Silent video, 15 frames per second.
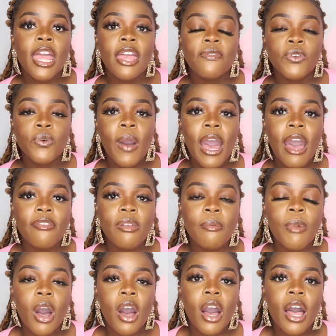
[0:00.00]
If you have
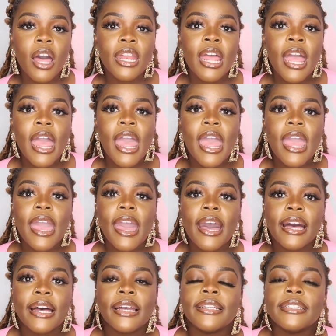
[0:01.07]
them on
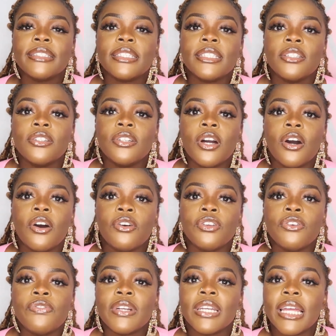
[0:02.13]
and you know
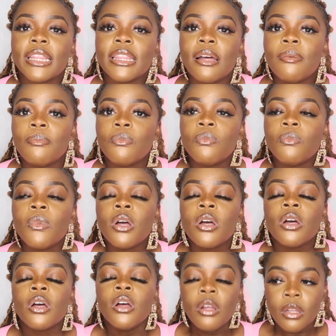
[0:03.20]
you forget them
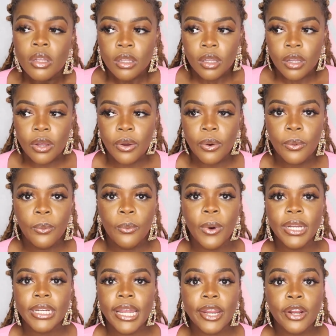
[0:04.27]

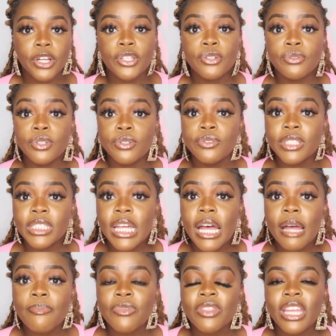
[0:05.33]
one night or you lose
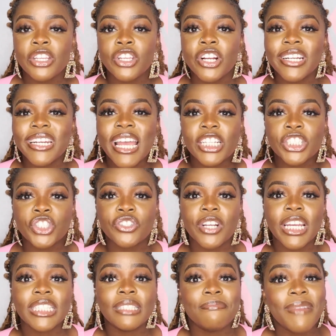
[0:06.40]
them, then your next
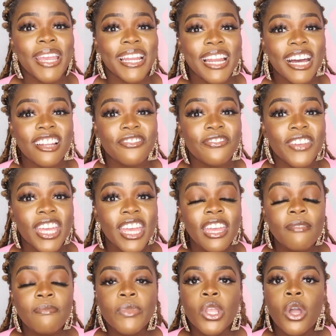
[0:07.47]
trays may not
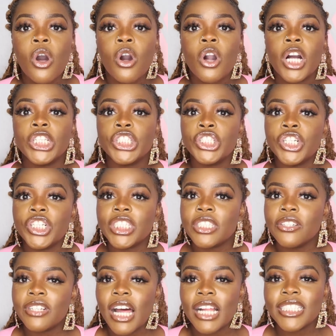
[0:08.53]
fit because you're
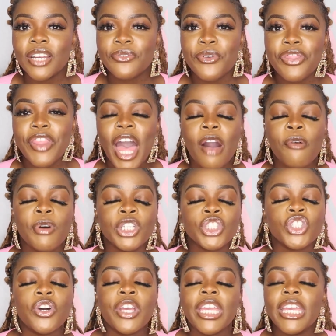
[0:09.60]
still not done with that one.
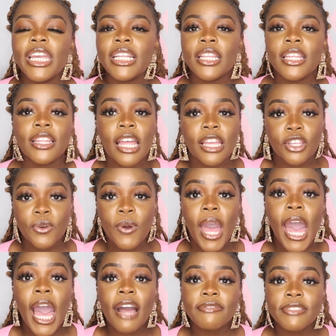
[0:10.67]
So it, like, you
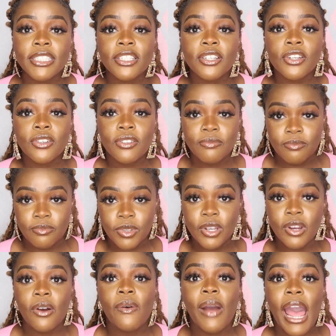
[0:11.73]
have to you
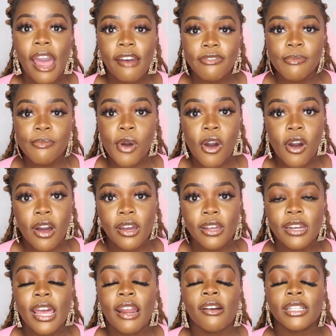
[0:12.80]
know, have them
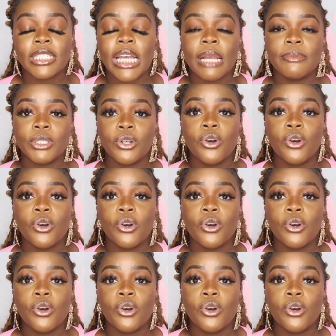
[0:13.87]
on at all times.